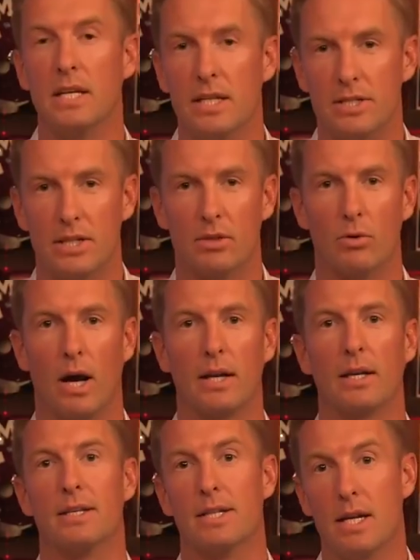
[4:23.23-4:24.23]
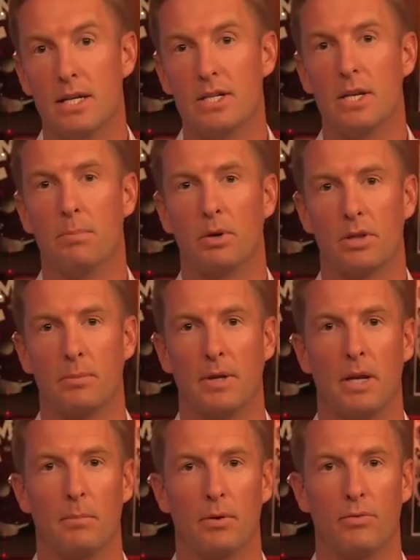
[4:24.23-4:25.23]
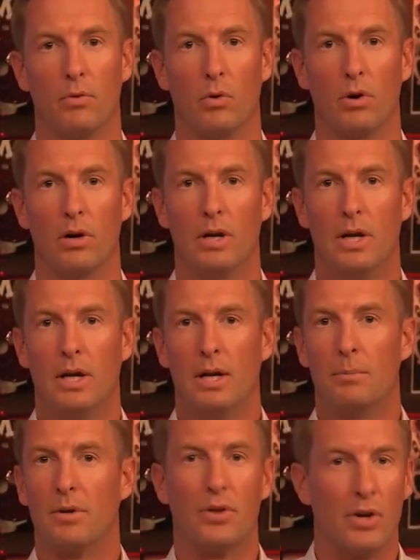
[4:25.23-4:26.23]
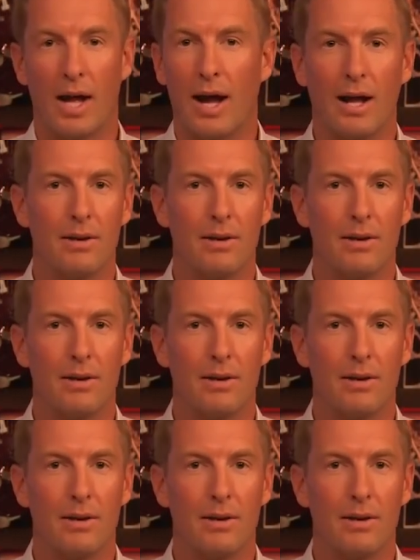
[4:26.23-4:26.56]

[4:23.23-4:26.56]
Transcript: It's easy, right? It's easy to put them at number 4, but they're